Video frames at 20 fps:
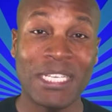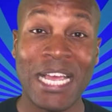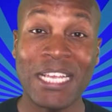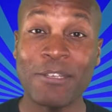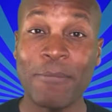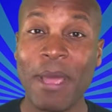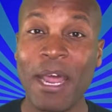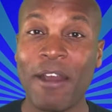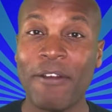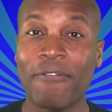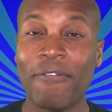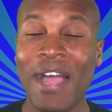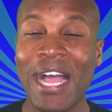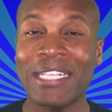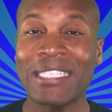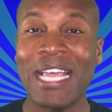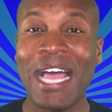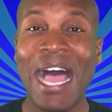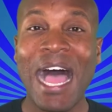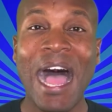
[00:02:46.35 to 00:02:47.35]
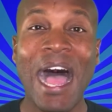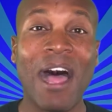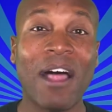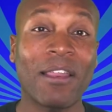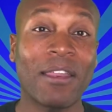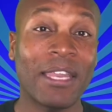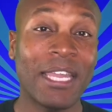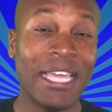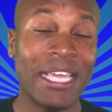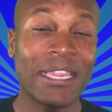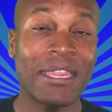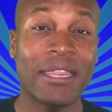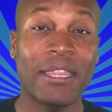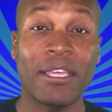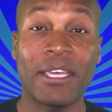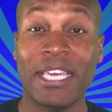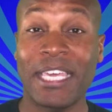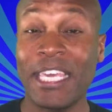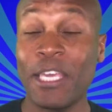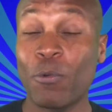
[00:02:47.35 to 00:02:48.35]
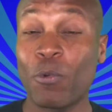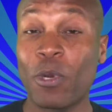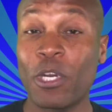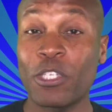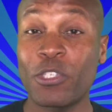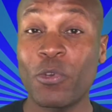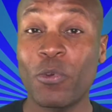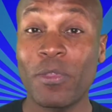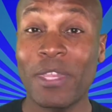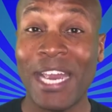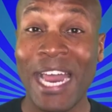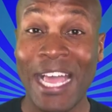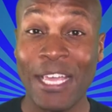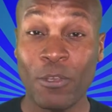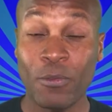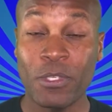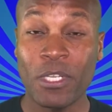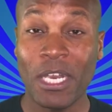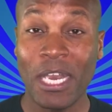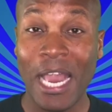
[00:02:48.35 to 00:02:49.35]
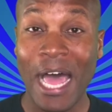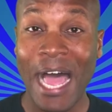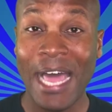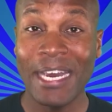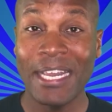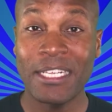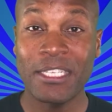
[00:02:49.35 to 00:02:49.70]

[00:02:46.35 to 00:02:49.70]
As a matter of fact, I'll link the keyword tool that I use a lot.